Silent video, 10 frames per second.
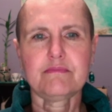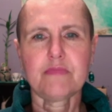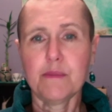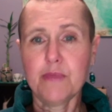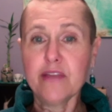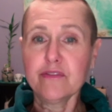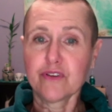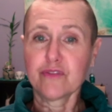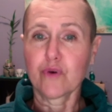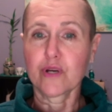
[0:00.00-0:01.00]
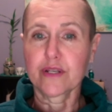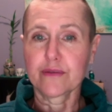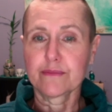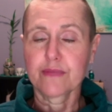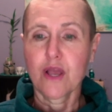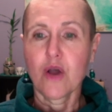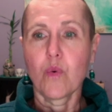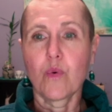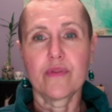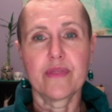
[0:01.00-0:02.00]
painful for you,
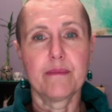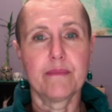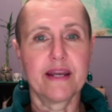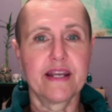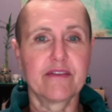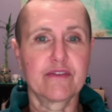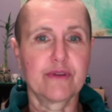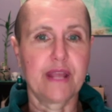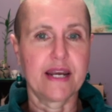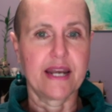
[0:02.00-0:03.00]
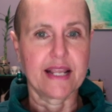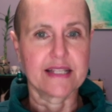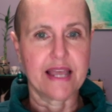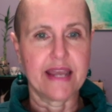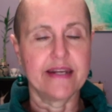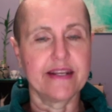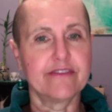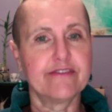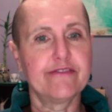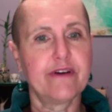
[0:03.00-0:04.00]
or that might have created anxiety,
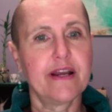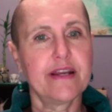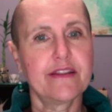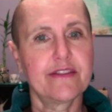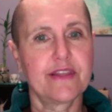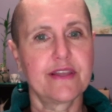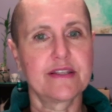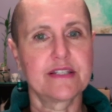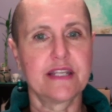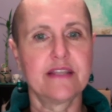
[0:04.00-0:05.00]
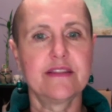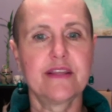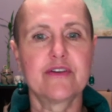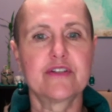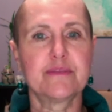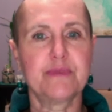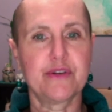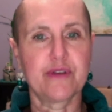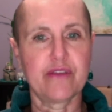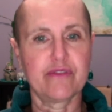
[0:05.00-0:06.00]
and find things in there to be
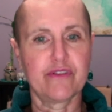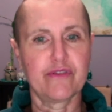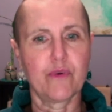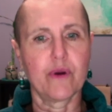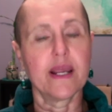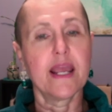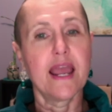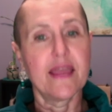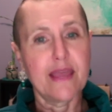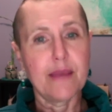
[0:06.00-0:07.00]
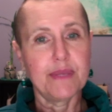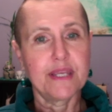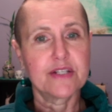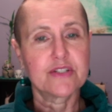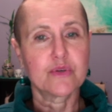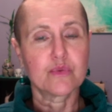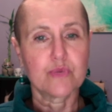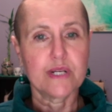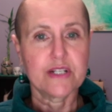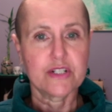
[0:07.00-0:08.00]
grateful for. And that begins to
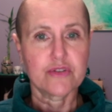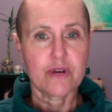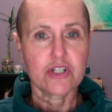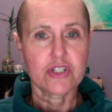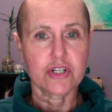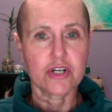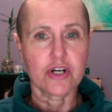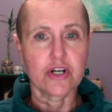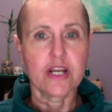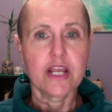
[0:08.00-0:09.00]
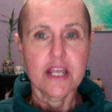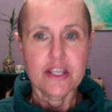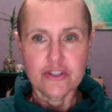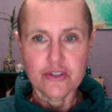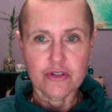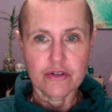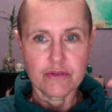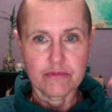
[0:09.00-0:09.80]
restructure your